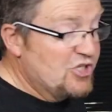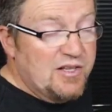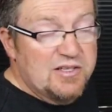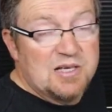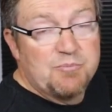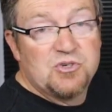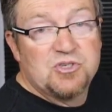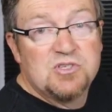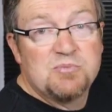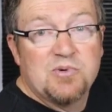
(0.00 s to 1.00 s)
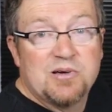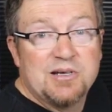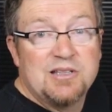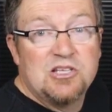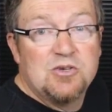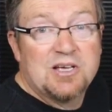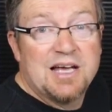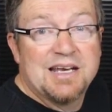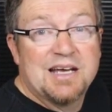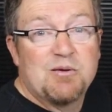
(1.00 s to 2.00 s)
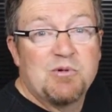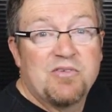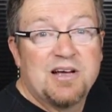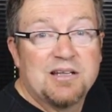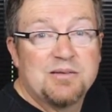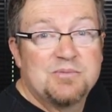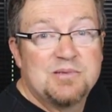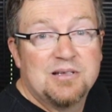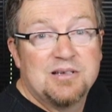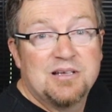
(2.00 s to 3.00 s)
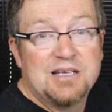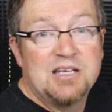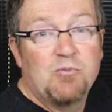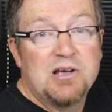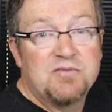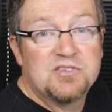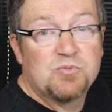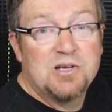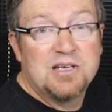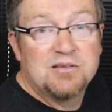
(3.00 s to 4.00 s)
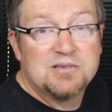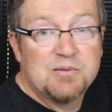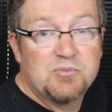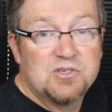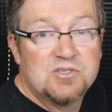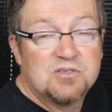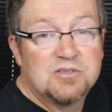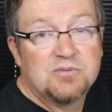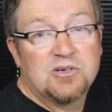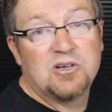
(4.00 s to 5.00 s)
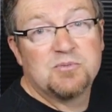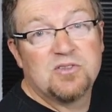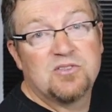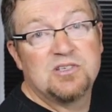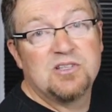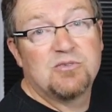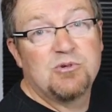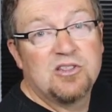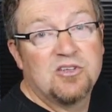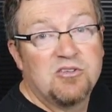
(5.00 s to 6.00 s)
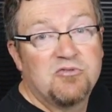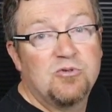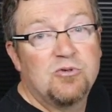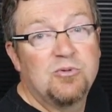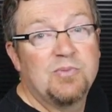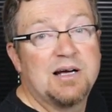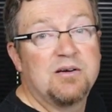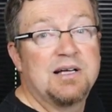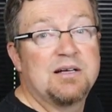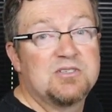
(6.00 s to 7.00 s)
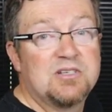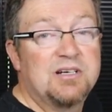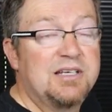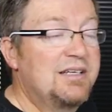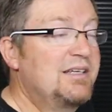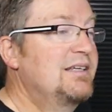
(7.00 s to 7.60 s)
checked the temperatures. Well, in the UK now, we've had a heat wave this week. Temperatures have gone up to 33, 34 outside.